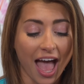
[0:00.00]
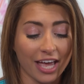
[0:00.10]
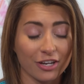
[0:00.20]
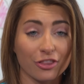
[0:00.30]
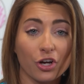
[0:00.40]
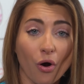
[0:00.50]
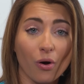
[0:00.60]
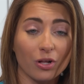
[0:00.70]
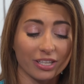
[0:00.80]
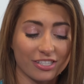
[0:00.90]
And the
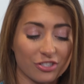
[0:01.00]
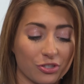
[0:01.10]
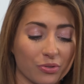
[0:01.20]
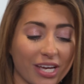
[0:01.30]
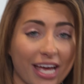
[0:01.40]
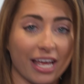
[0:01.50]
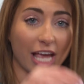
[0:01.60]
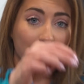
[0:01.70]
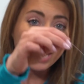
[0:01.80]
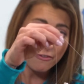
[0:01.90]
goal is to
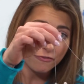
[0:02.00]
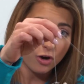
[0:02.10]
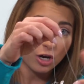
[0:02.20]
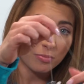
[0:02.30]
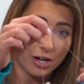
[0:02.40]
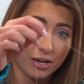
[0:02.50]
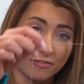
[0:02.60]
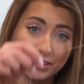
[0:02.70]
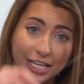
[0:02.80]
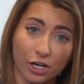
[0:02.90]
get a platform
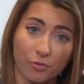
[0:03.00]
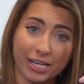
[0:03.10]
of Lego